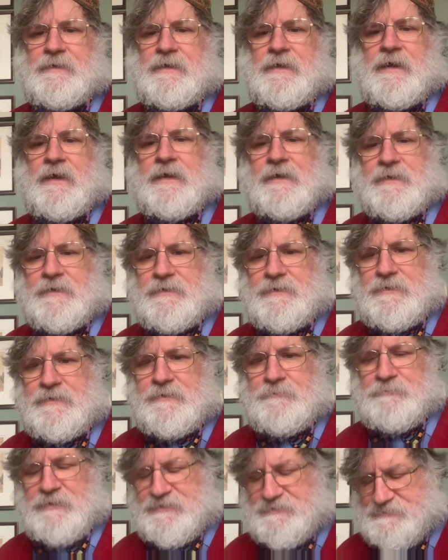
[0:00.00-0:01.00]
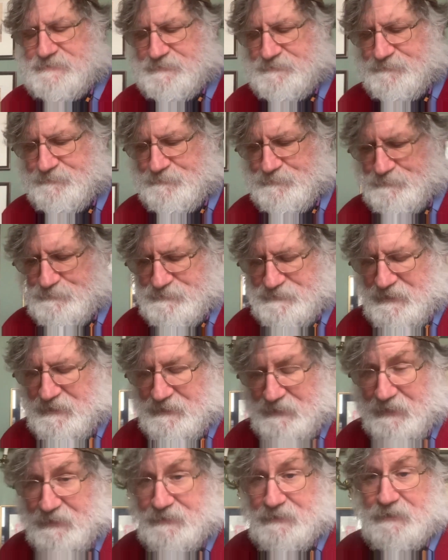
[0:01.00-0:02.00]
myself, of course,
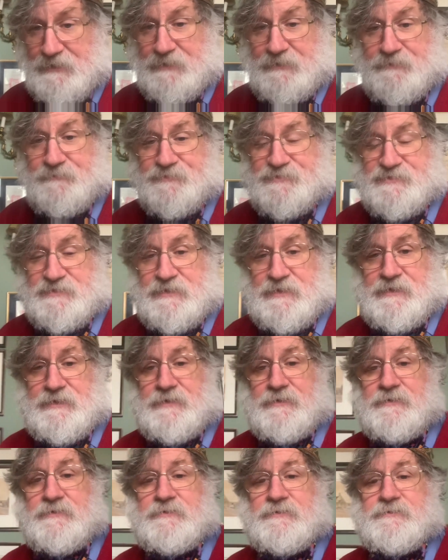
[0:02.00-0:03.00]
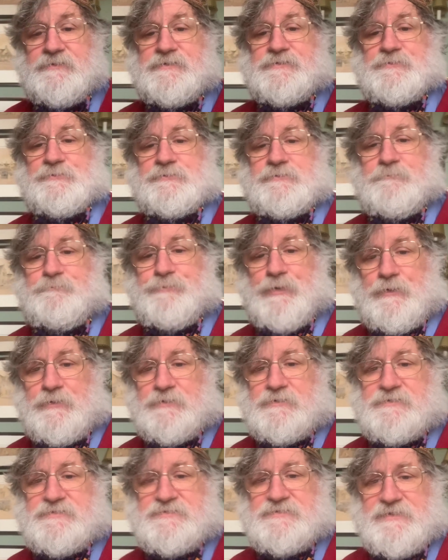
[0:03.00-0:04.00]
I have seen the sort of
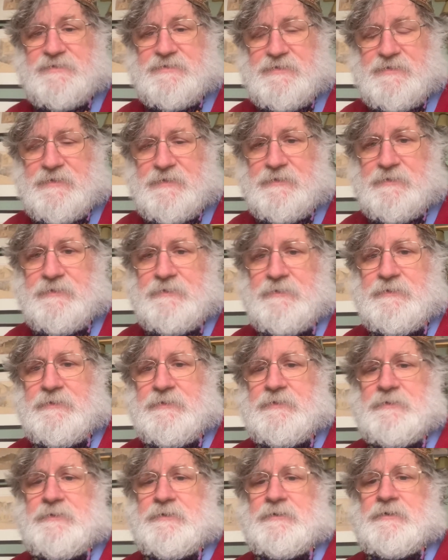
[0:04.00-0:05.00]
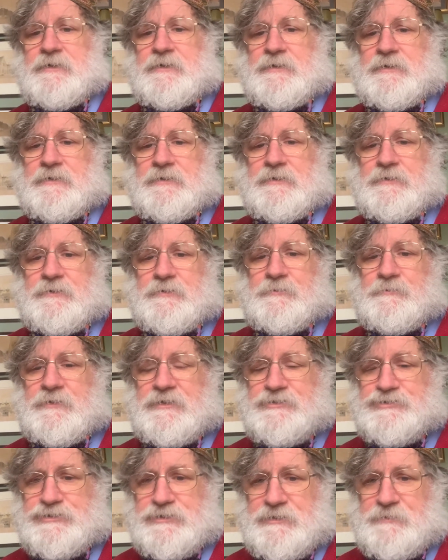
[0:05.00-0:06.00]
box ticking
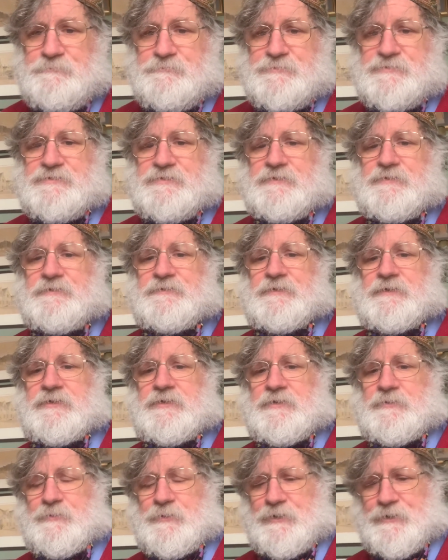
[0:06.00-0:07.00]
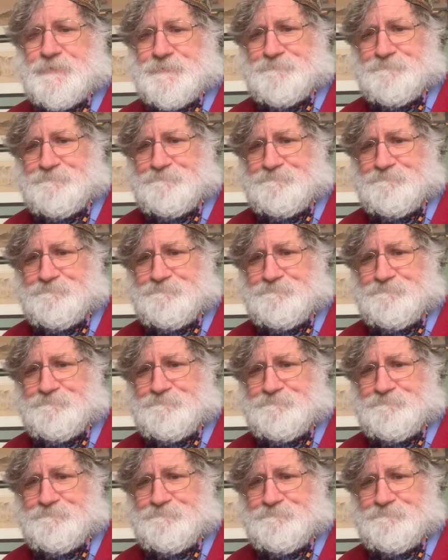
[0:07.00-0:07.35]
regimes that go on.